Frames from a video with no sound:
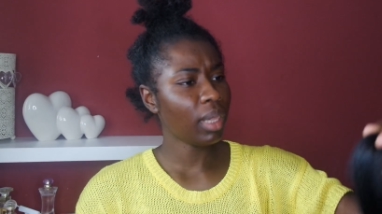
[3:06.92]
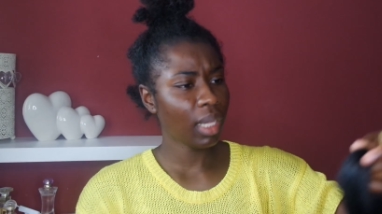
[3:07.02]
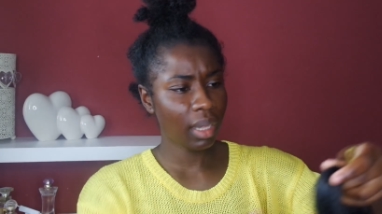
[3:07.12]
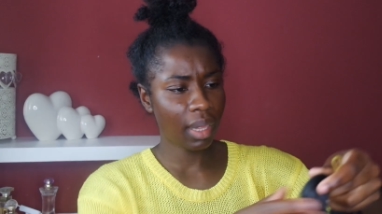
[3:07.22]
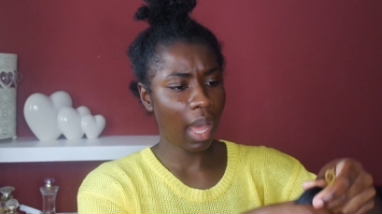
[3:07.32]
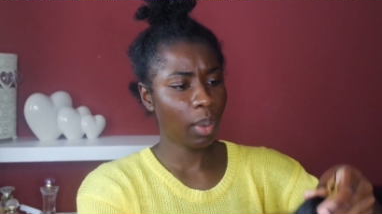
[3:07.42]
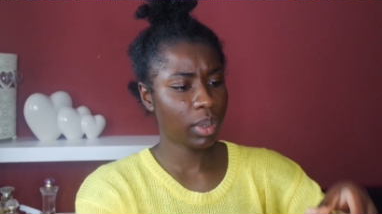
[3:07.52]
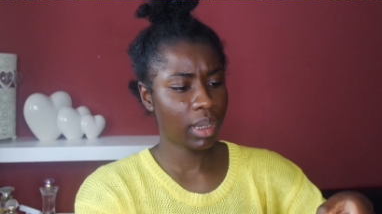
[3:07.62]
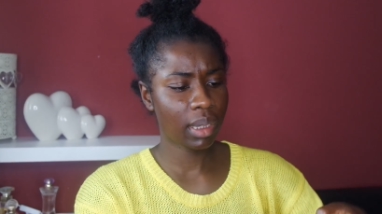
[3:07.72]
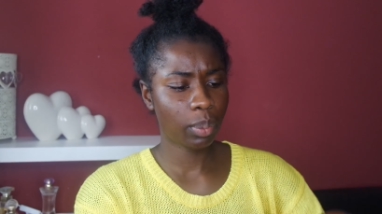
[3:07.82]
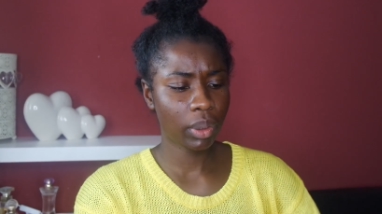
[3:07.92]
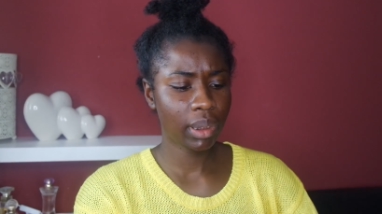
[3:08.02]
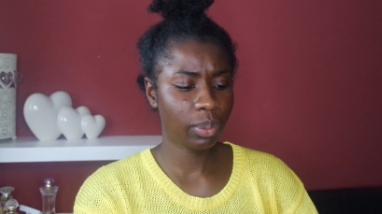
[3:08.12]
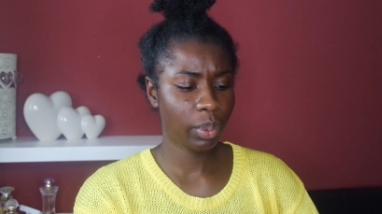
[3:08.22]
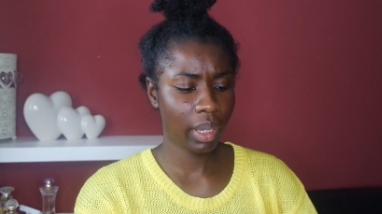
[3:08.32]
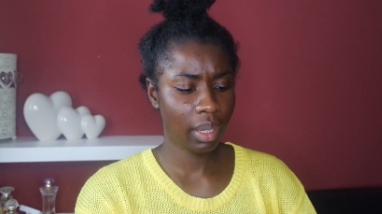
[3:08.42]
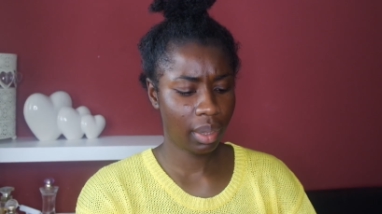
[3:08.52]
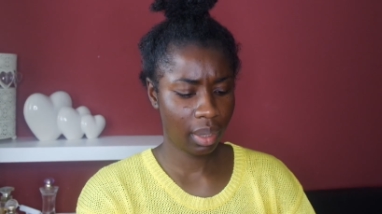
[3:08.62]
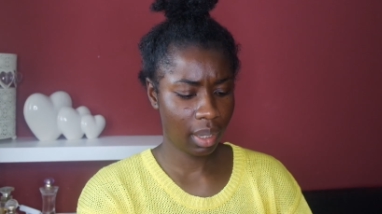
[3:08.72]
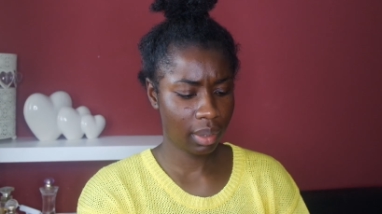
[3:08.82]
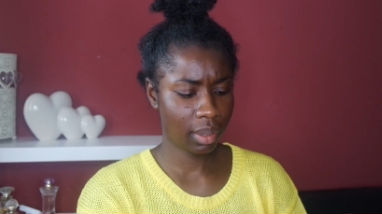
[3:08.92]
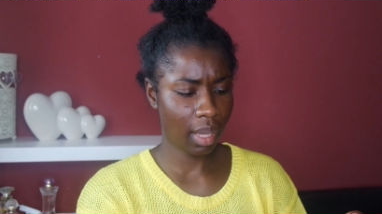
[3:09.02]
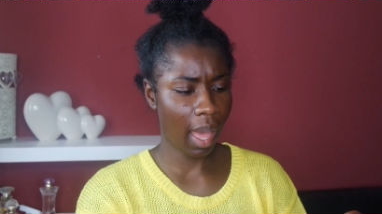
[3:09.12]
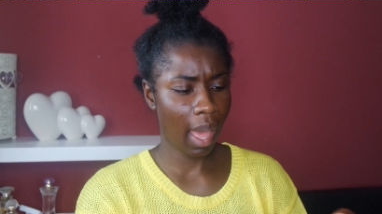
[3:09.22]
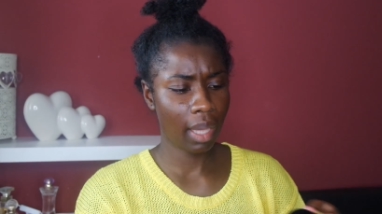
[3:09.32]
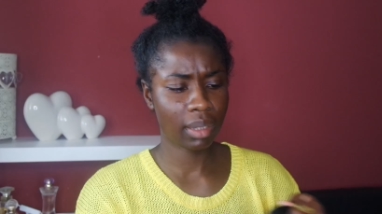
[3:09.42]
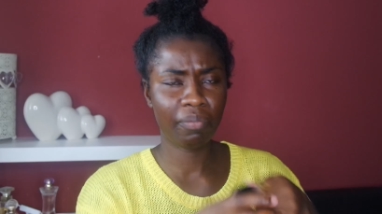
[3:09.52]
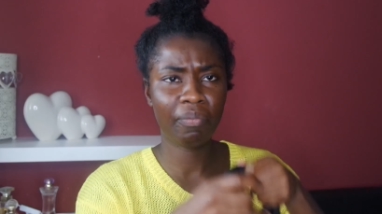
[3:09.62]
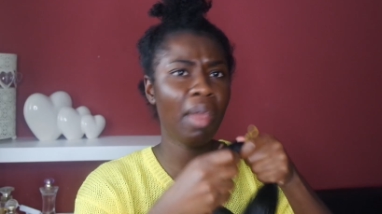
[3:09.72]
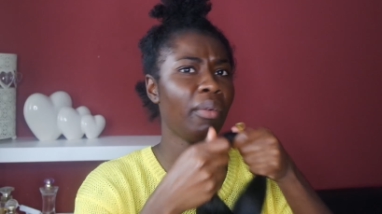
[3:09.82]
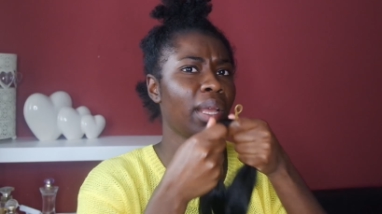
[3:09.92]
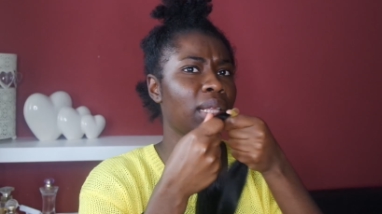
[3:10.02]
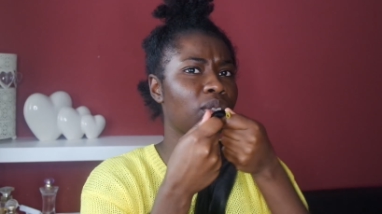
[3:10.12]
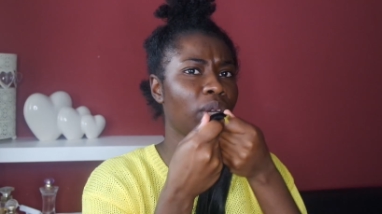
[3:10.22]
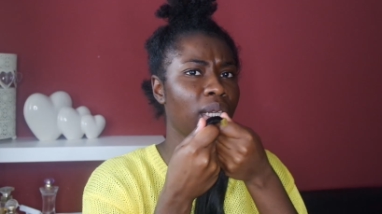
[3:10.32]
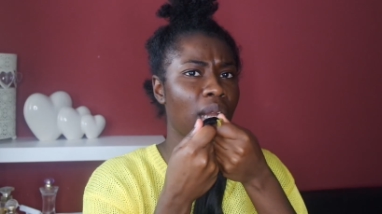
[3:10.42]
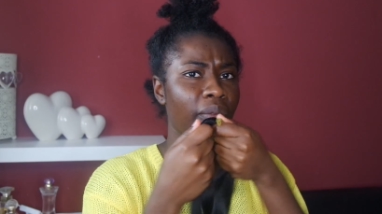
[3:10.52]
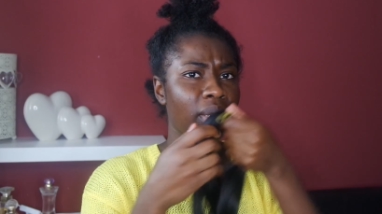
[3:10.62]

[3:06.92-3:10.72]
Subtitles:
One thing that I was disappointed with is that it's not enough.